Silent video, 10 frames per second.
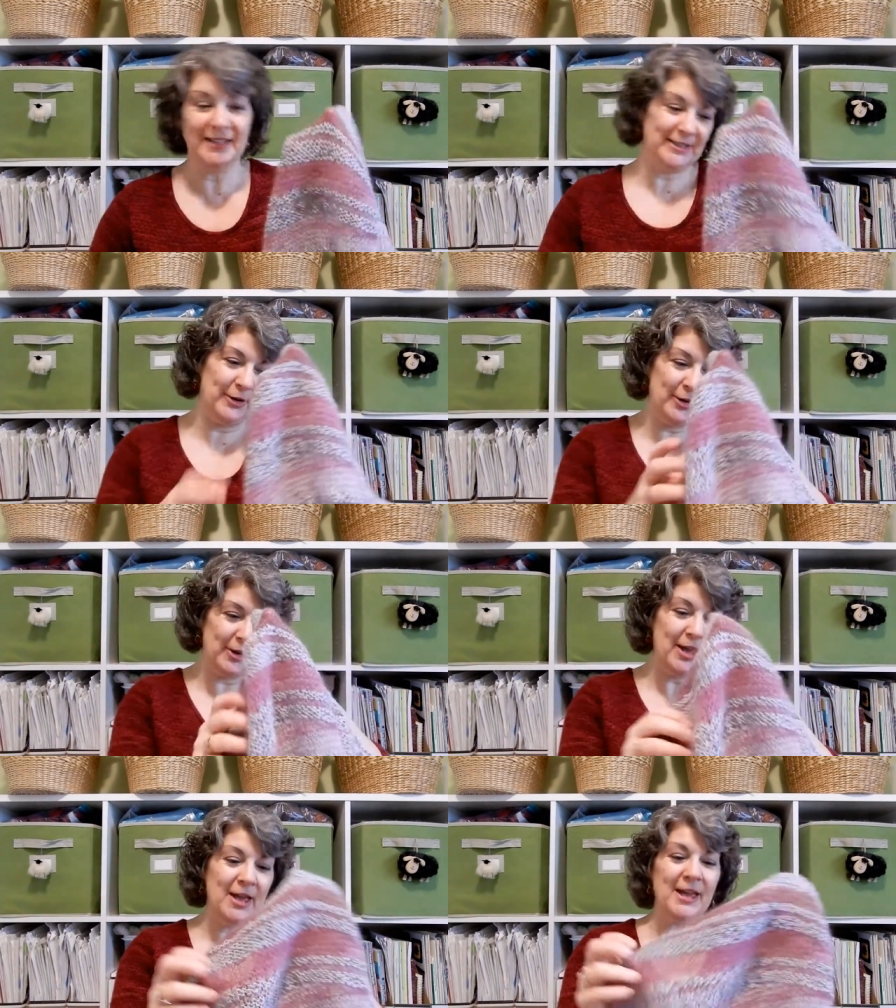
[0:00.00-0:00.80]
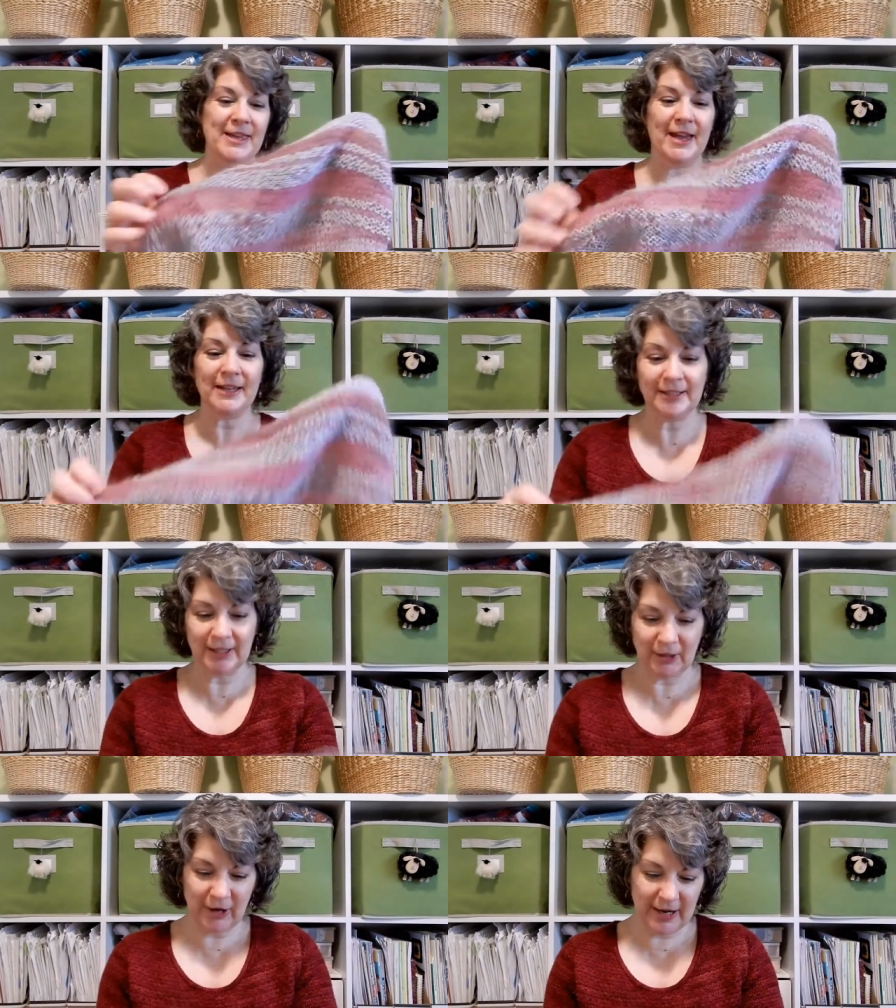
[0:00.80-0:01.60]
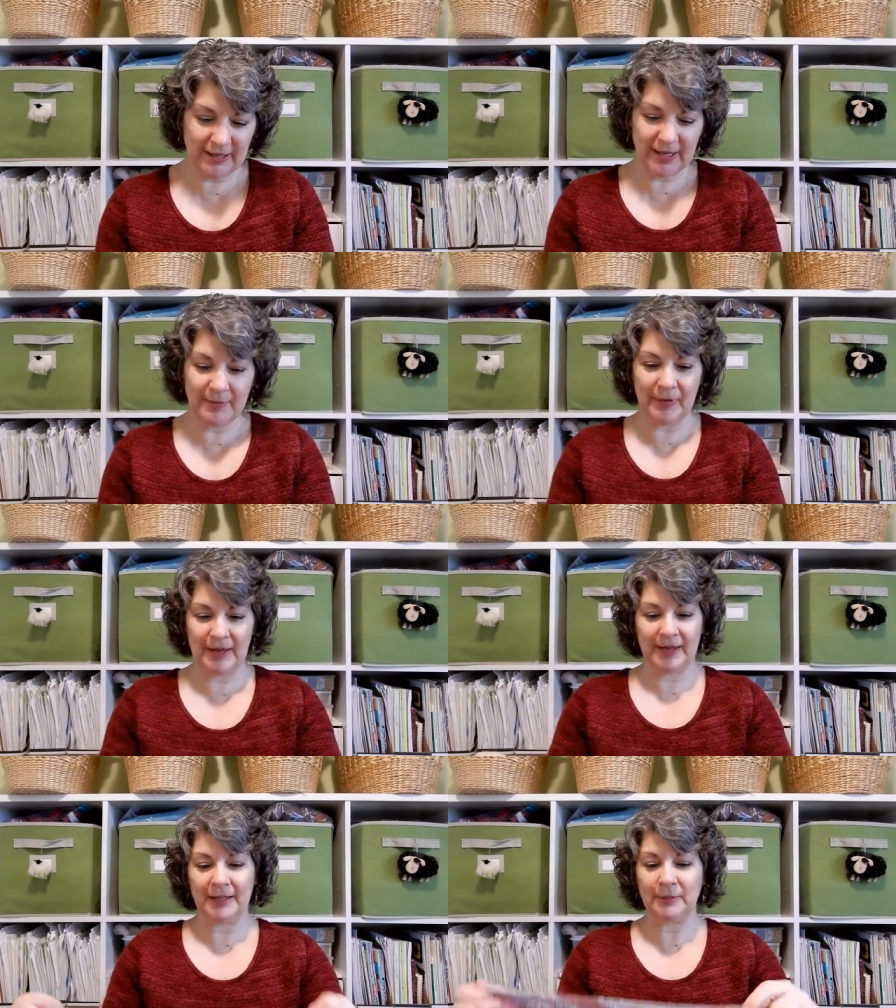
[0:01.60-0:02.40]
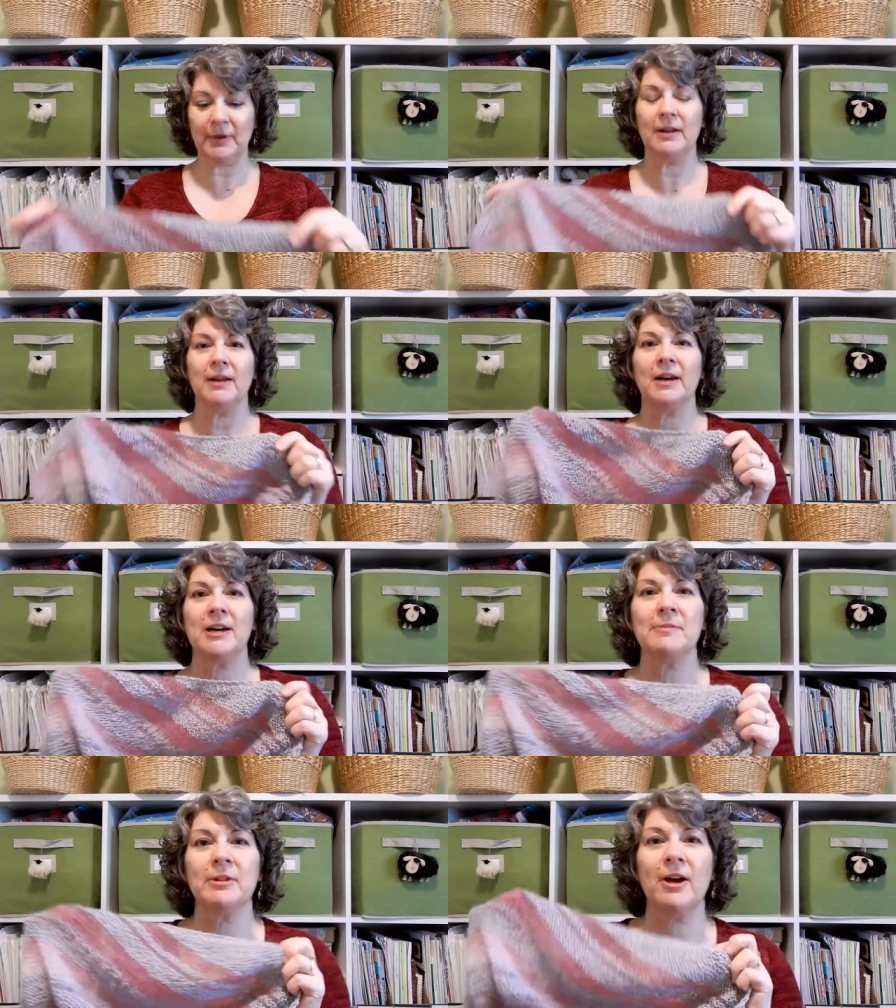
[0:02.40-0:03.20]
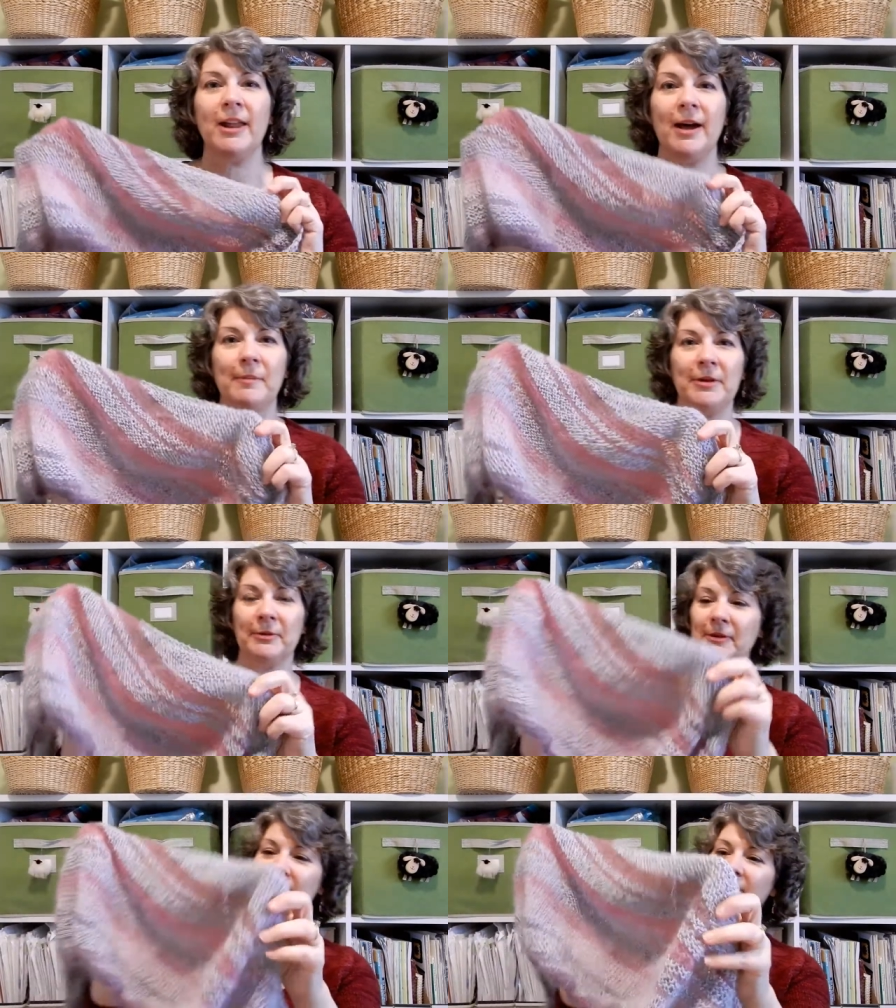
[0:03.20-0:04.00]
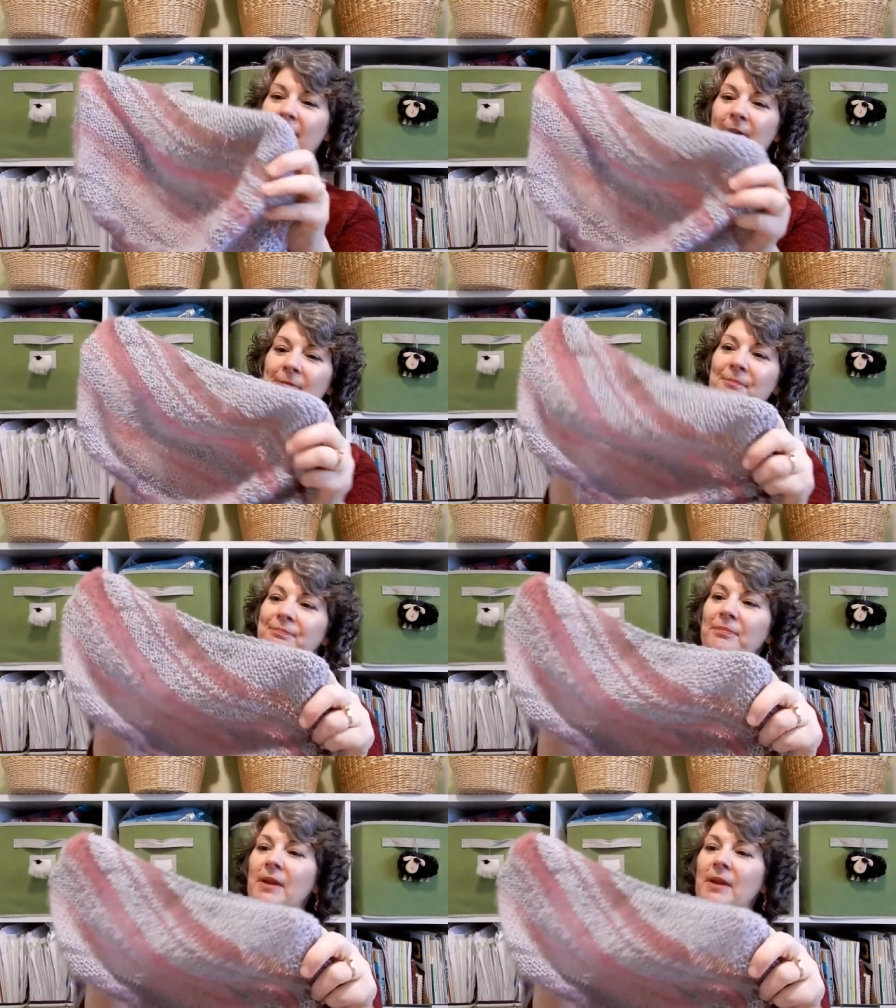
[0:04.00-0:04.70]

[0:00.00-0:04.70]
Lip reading: So yes, crazy, but guess what? I'm a lot happier with it now.